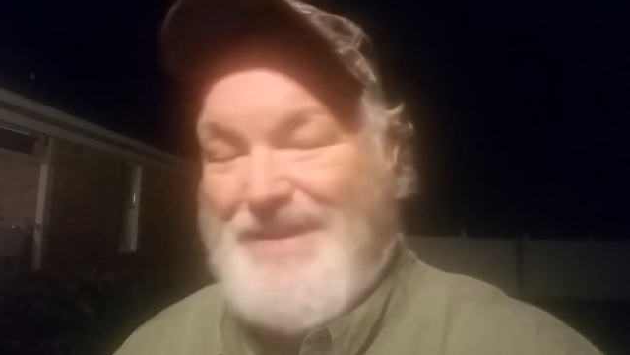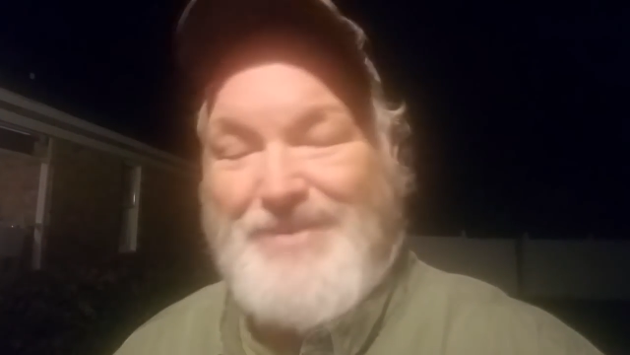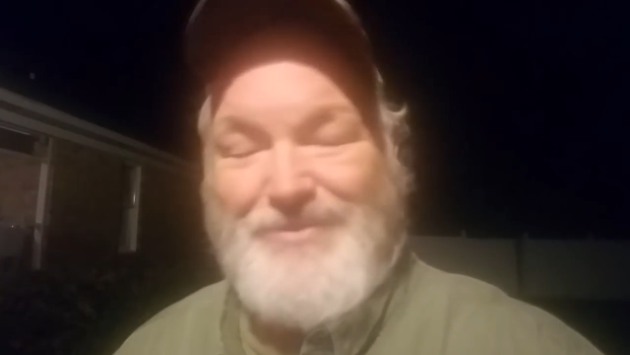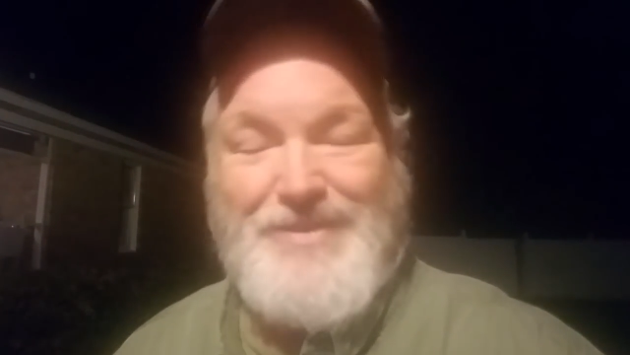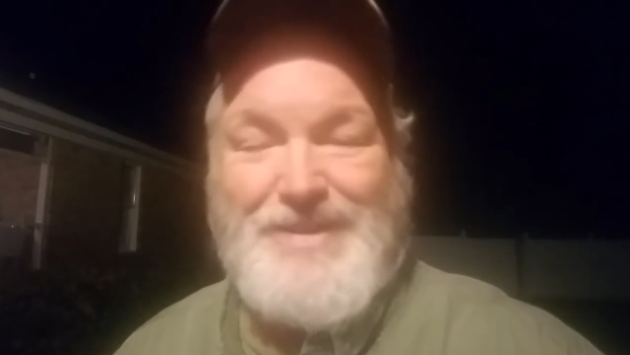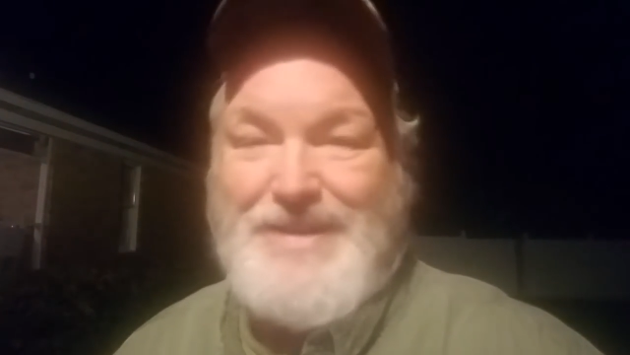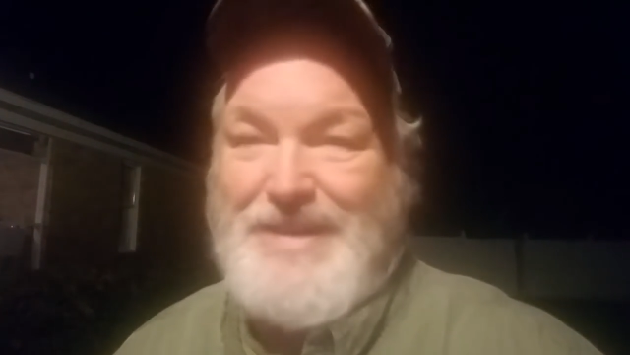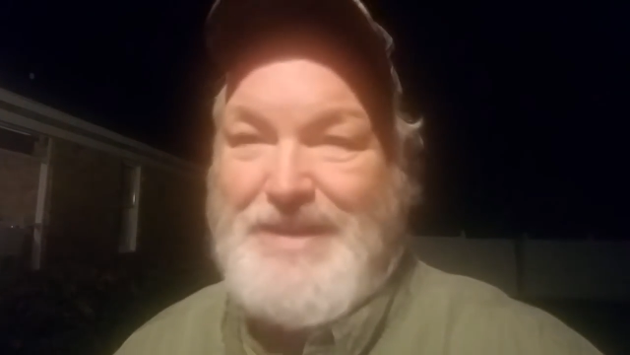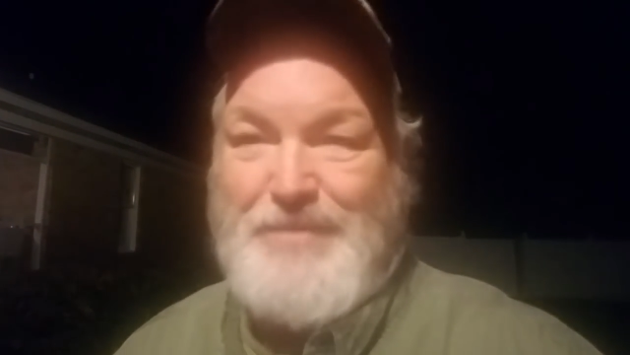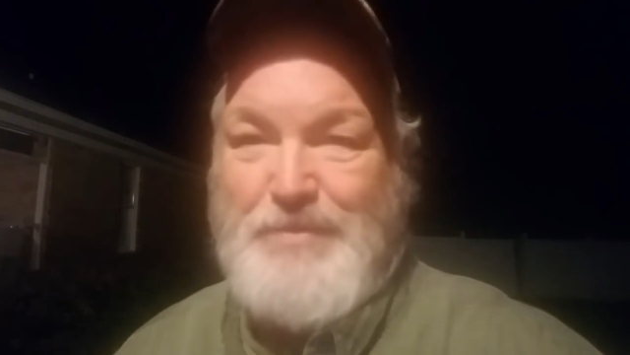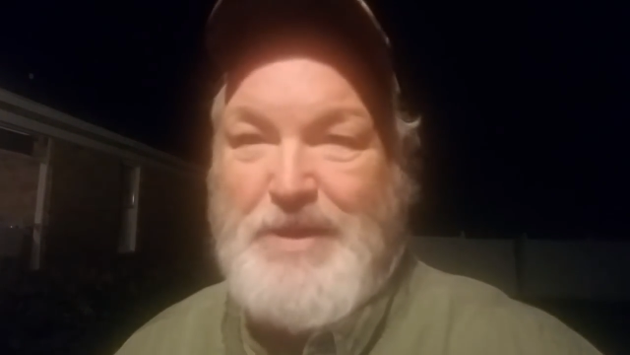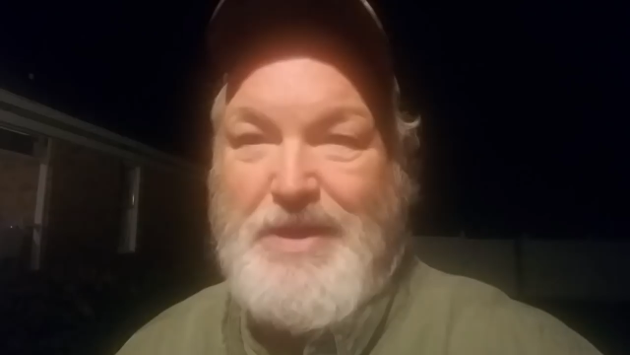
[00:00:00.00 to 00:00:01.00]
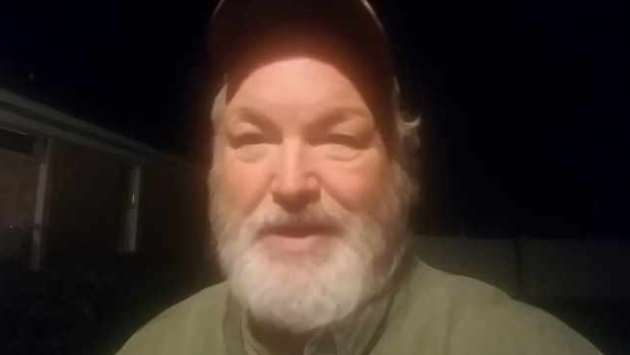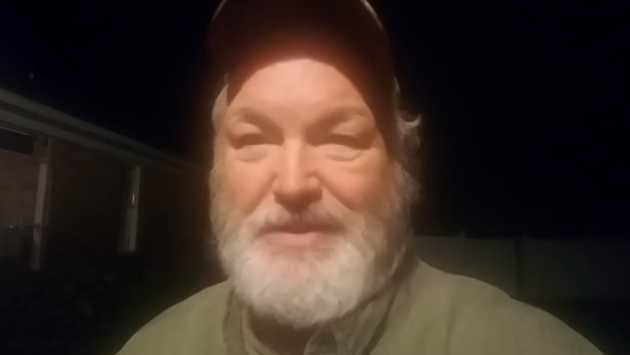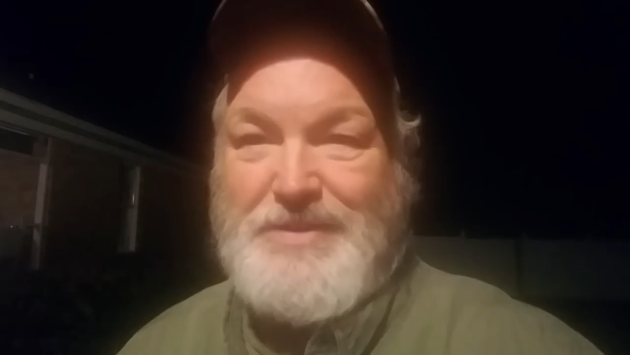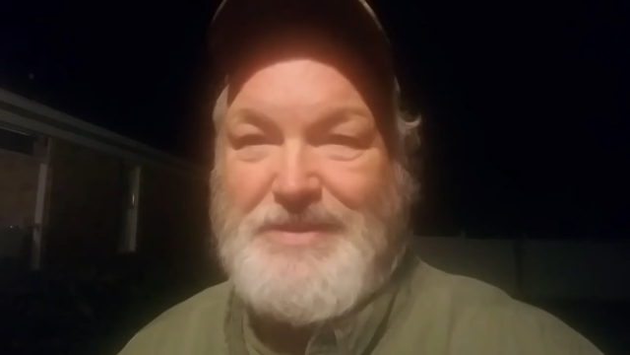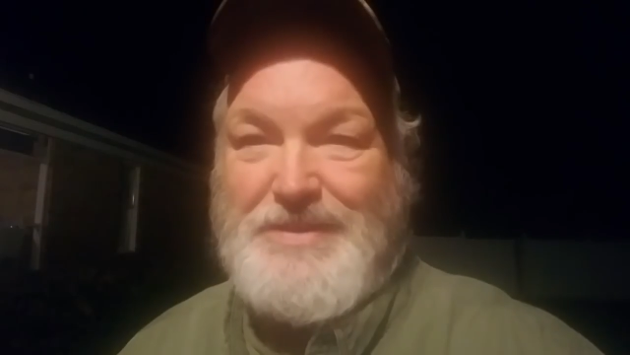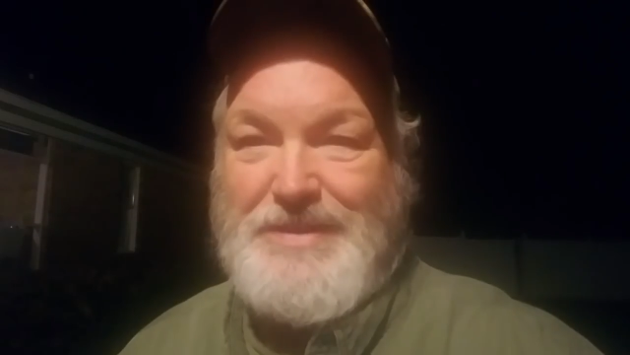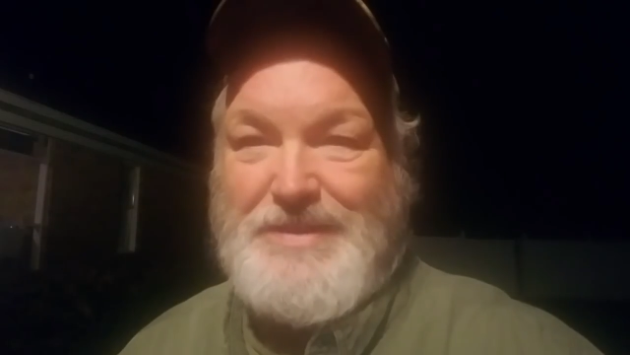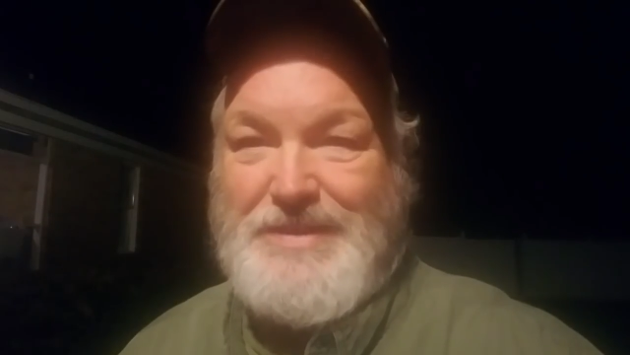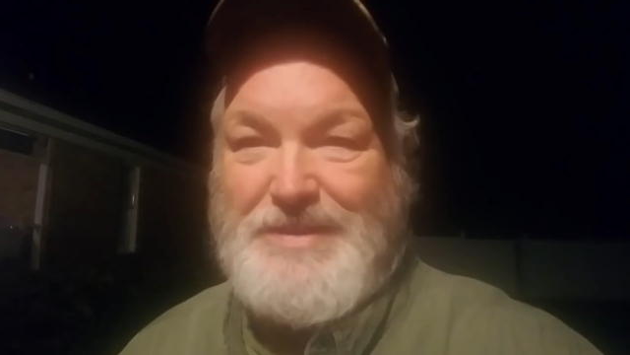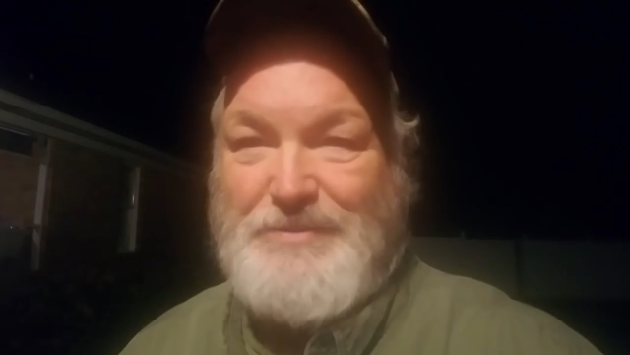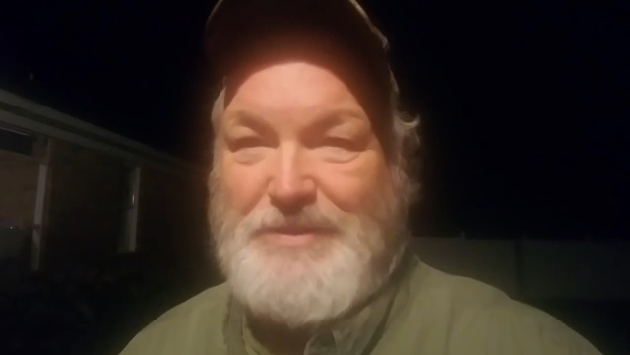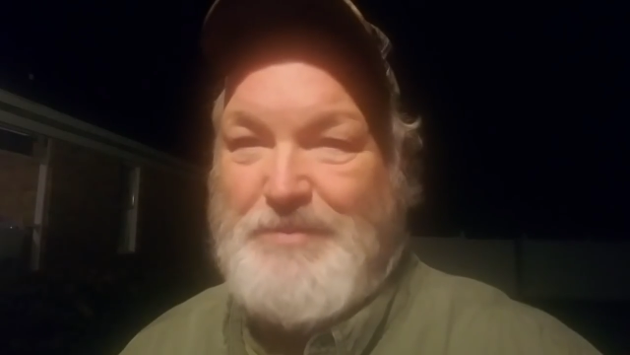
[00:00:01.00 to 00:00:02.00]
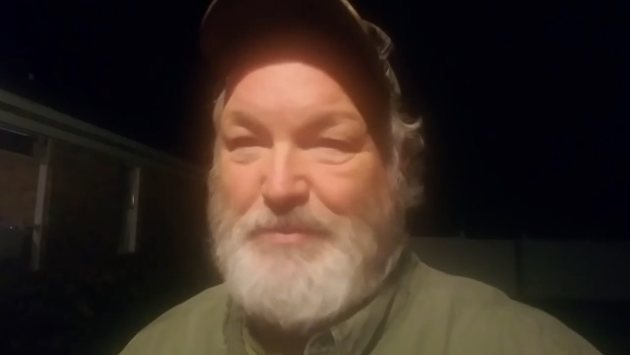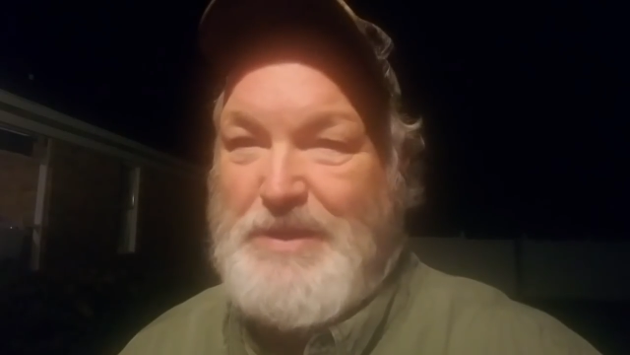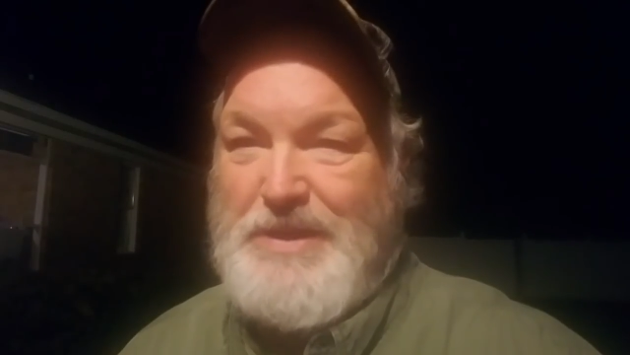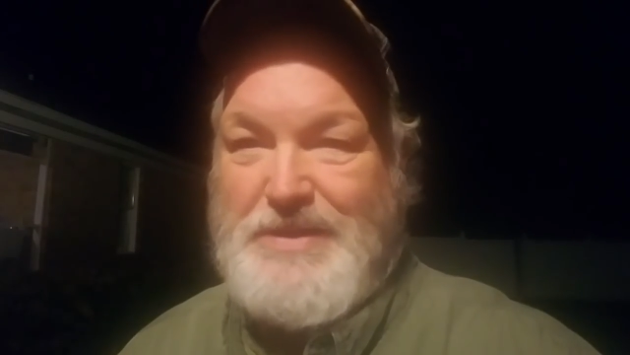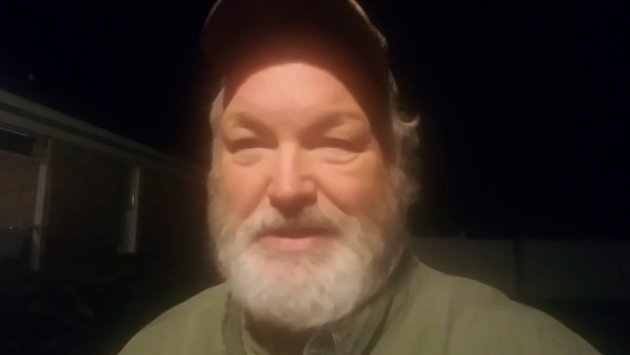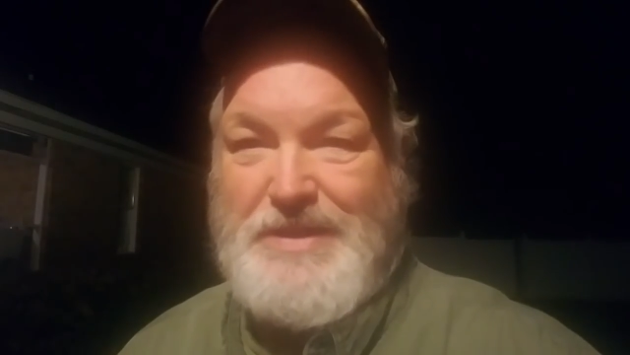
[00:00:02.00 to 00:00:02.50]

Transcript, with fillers: Right out of the box, when I plugged it